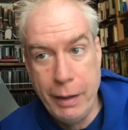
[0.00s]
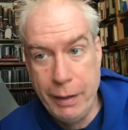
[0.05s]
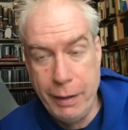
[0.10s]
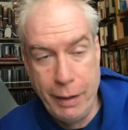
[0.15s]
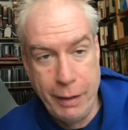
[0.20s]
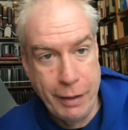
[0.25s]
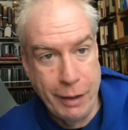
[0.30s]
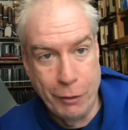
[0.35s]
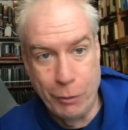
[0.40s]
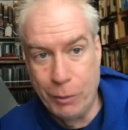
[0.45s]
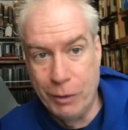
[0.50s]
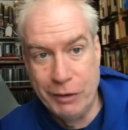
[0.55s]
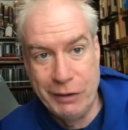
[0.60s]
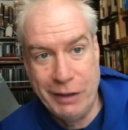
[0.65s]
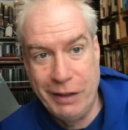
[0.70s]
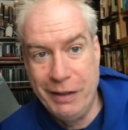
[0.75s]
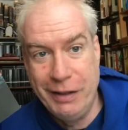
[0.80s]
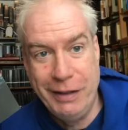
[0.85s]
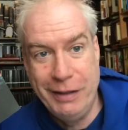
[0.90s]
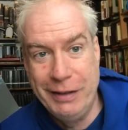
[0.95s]
In other words,
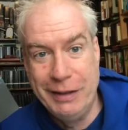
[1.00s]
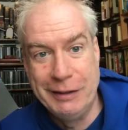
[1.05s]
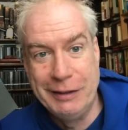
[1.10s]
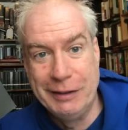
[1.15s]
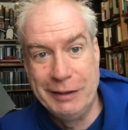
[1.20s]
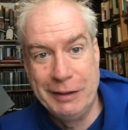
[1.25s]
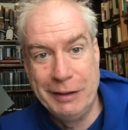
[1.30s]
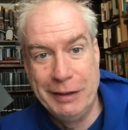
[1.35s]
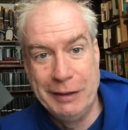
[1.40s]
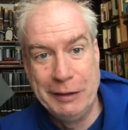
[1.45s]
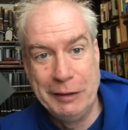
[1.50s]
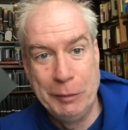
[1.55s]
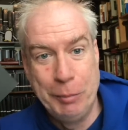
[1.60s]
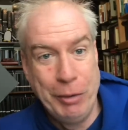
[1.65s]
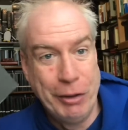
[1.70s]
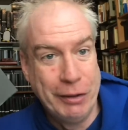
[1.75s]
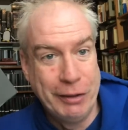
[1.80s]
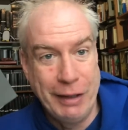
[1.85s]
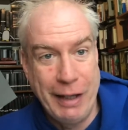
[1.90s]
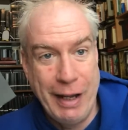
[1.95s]
this is this is
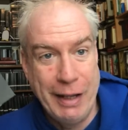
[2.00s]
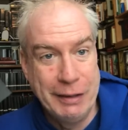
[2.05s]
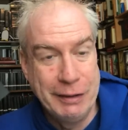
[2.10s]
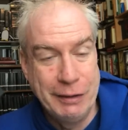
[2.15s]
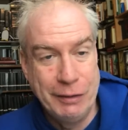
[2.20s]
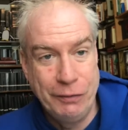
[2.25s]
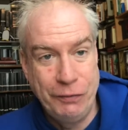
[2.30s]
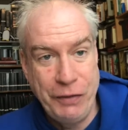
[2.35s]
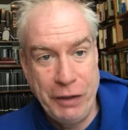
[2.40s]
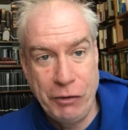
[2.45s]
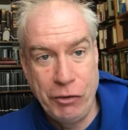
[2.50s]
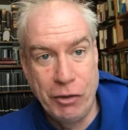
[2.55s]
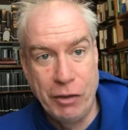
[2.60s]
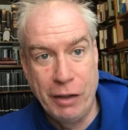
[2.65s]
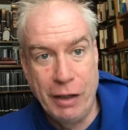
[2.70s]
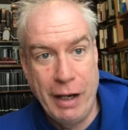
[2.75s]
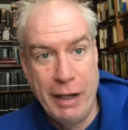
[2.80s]
billed as fiction,